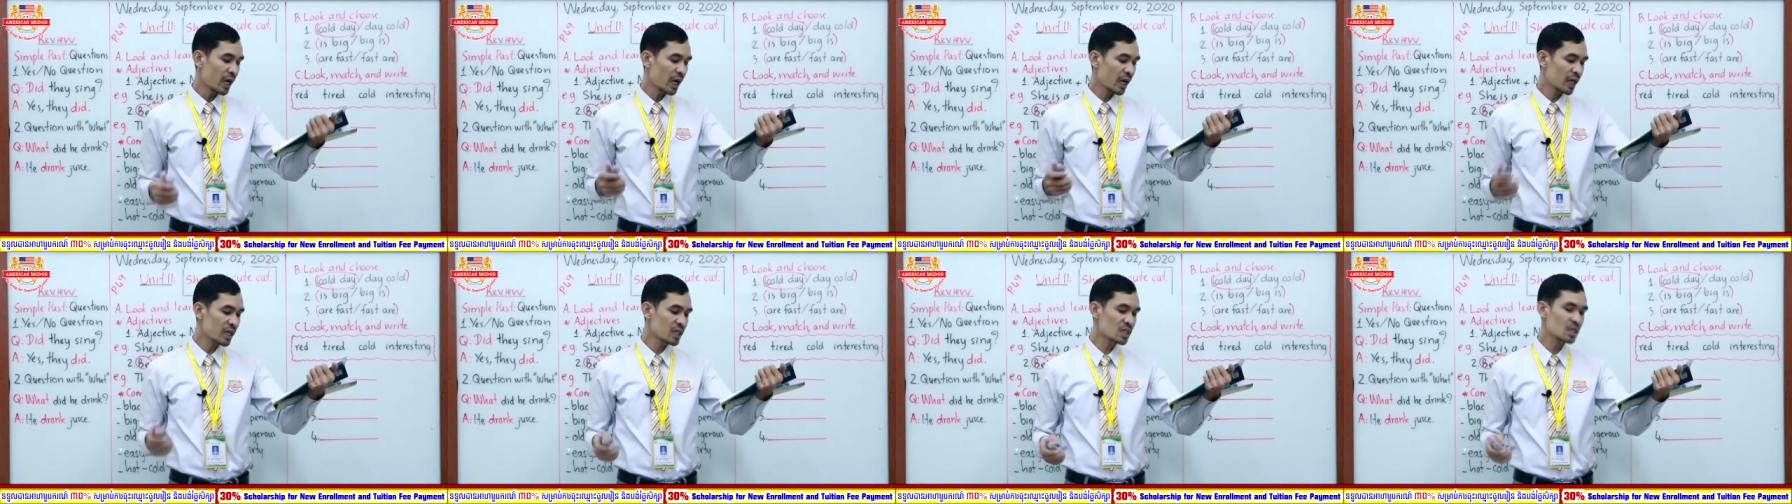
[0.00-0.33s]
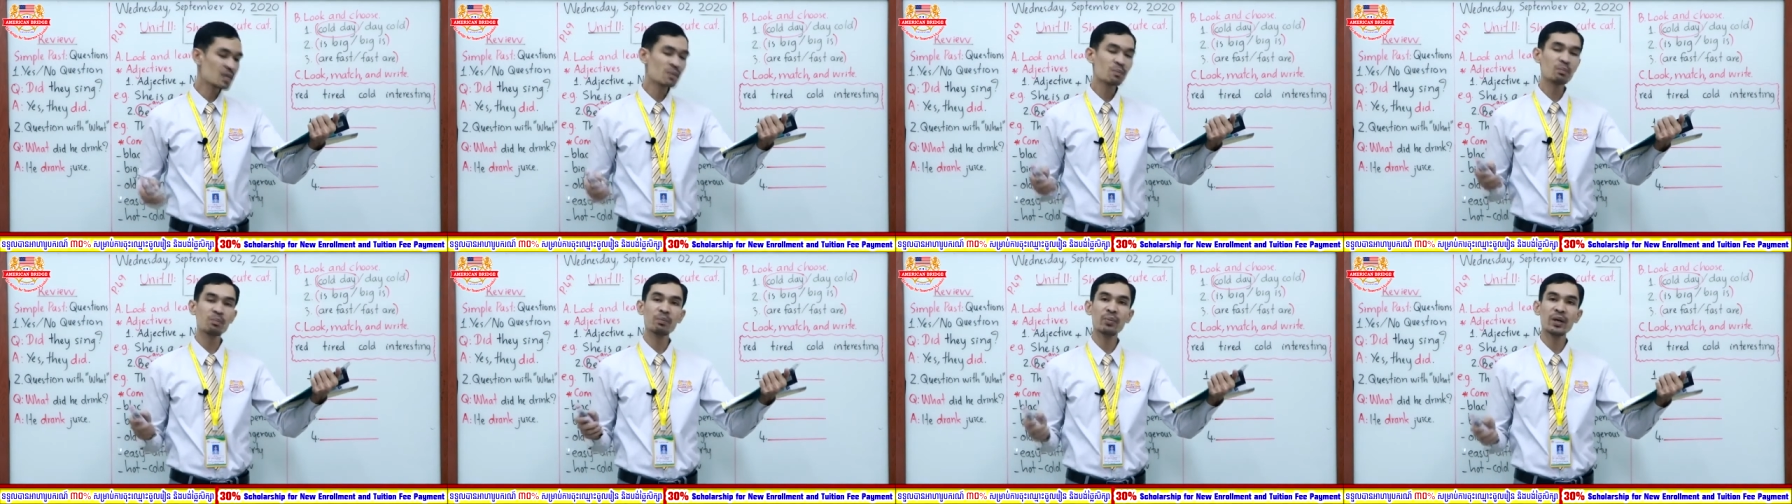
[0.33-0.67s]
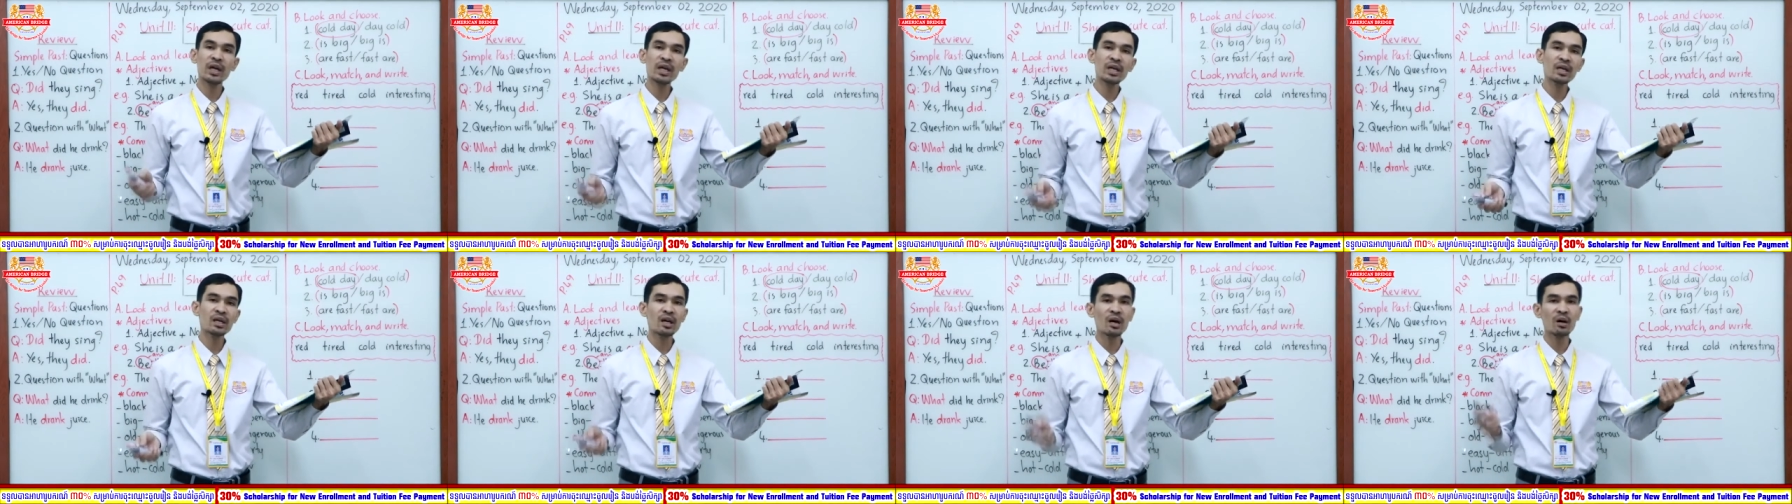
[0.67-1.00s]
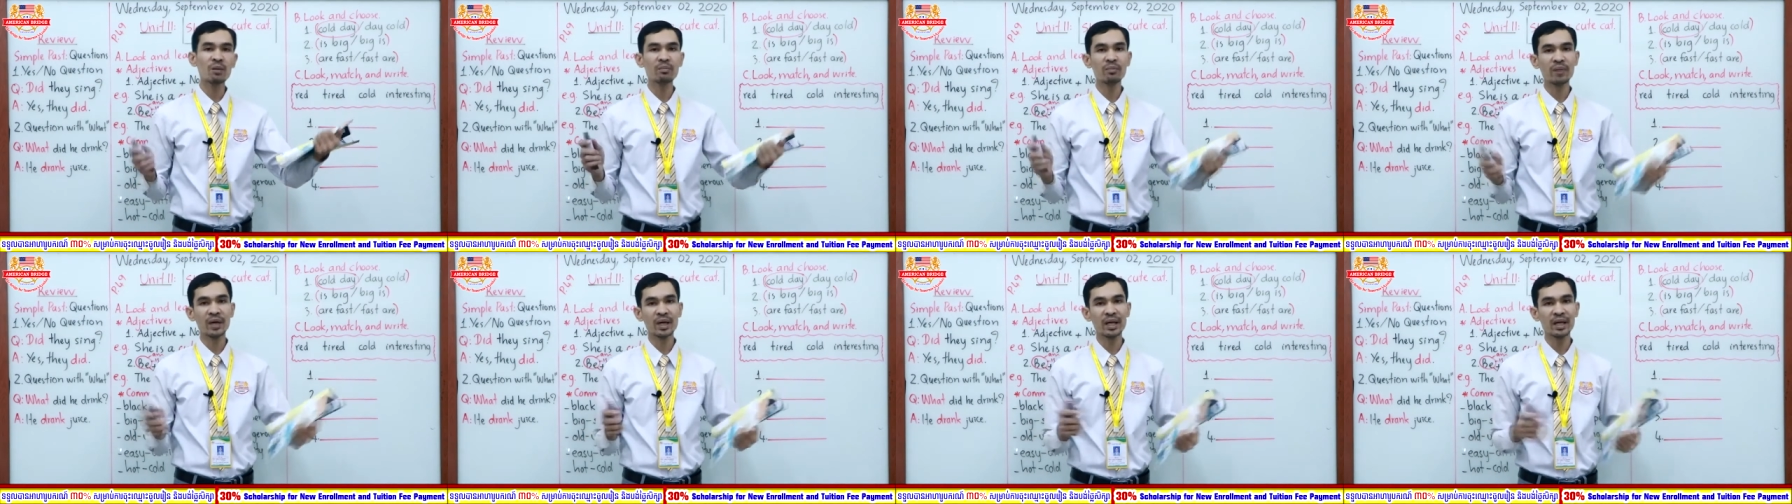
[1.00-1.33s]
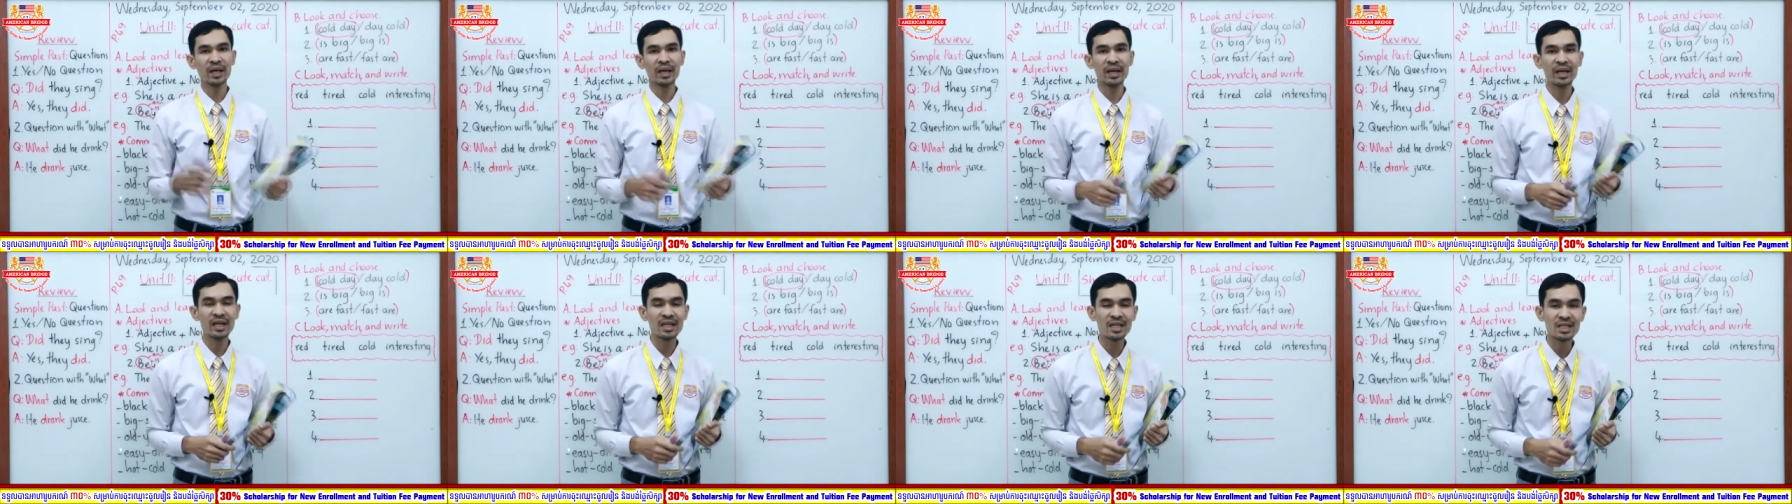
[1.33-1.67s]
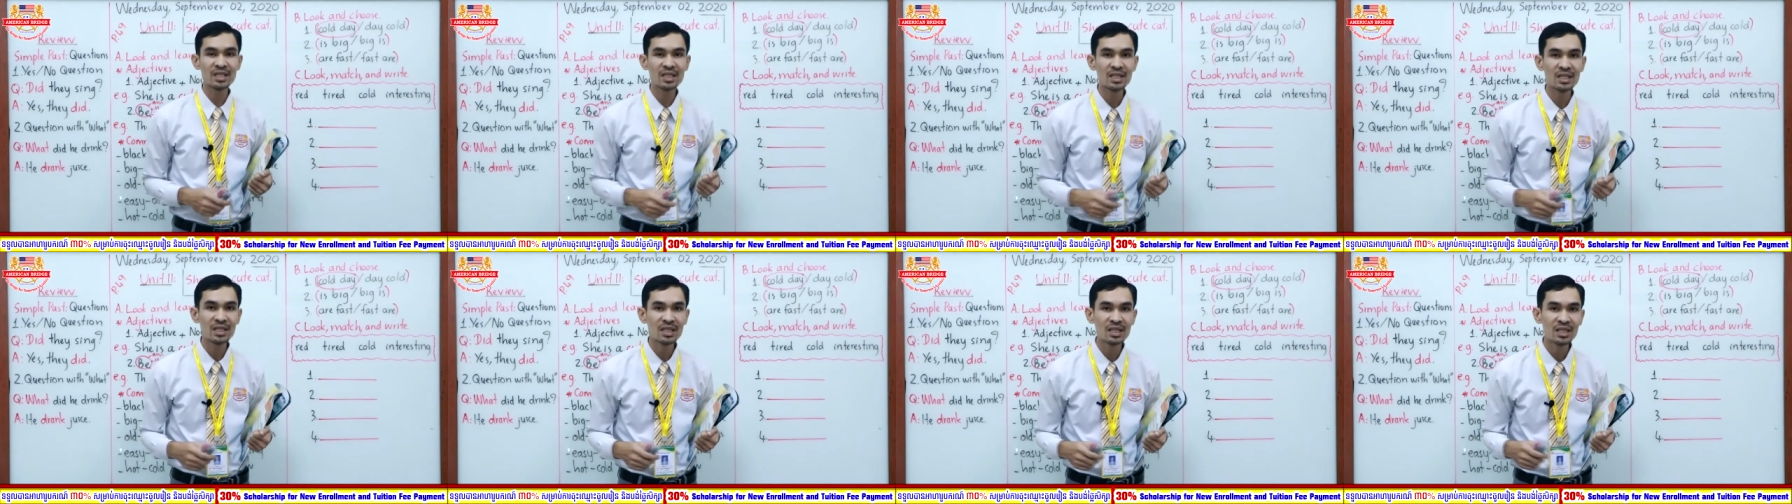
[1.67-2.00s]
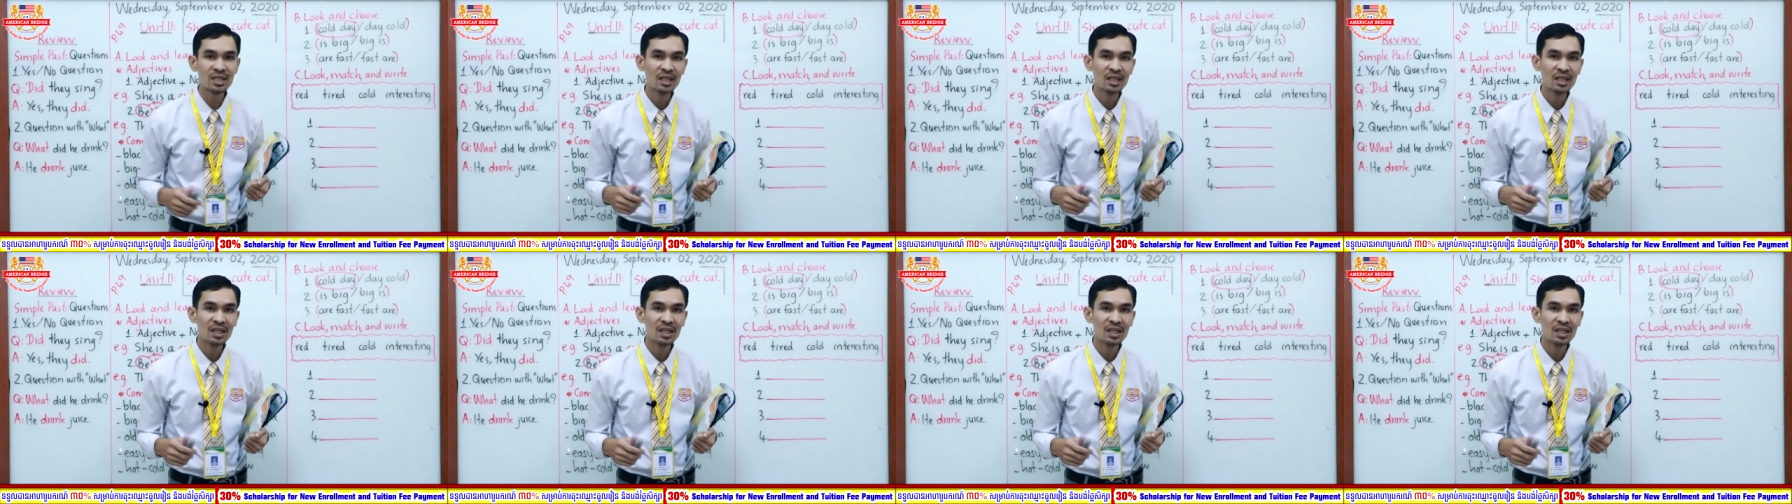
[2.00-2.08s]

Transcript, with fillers: Is big or big is?